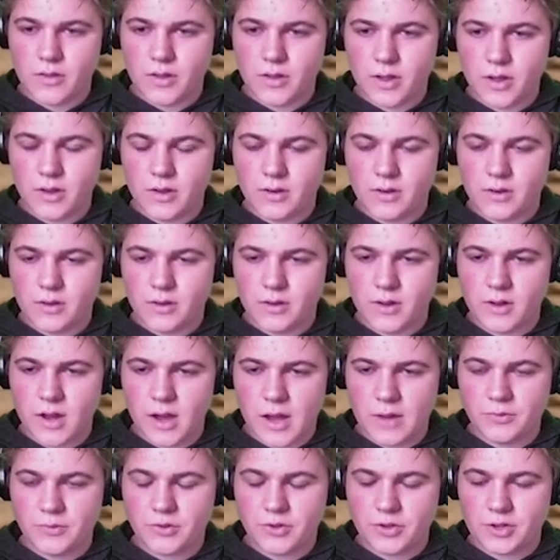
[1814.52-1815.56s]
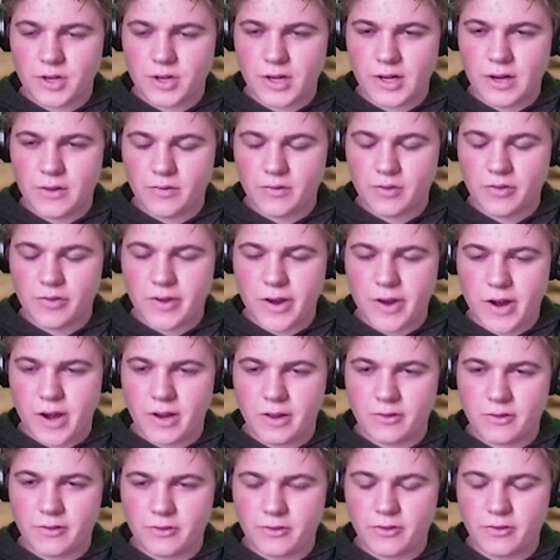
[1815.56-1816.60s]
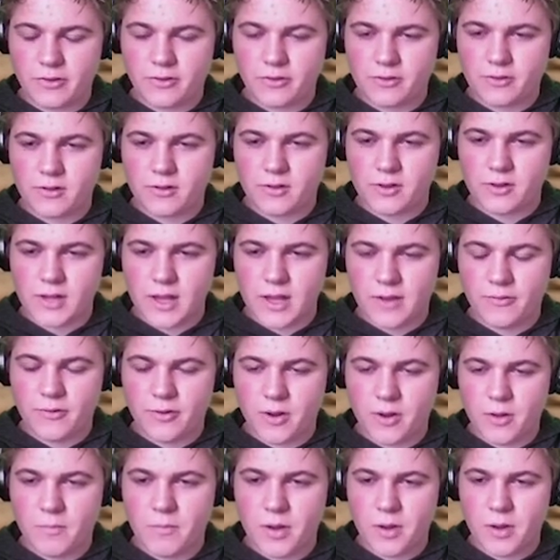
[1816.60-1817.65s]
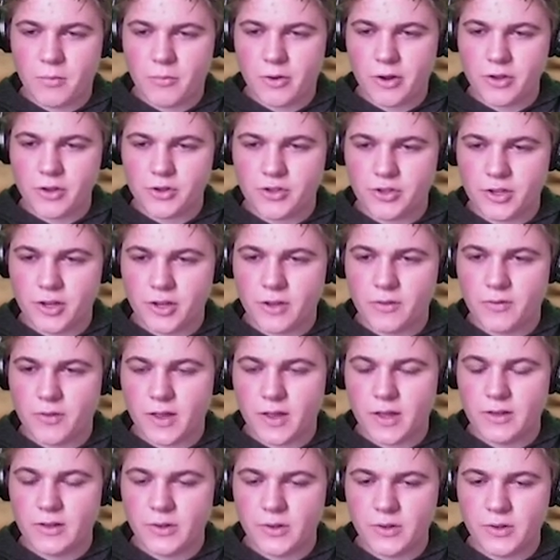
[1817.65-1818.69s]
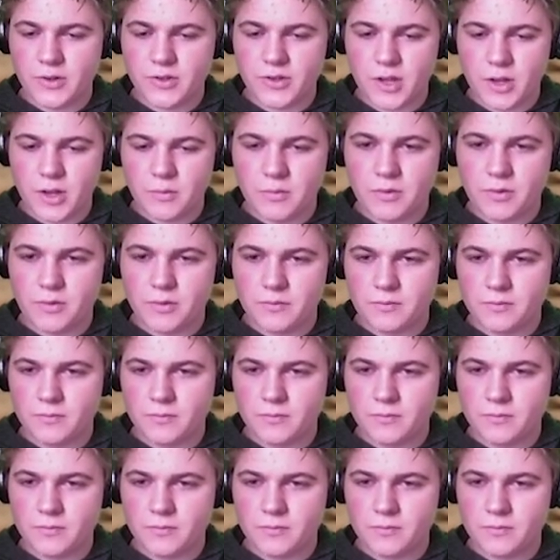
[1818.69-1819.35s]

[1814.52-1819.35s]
Then I'm just kind of deciding it's just time for a bum rush to get that lotus up.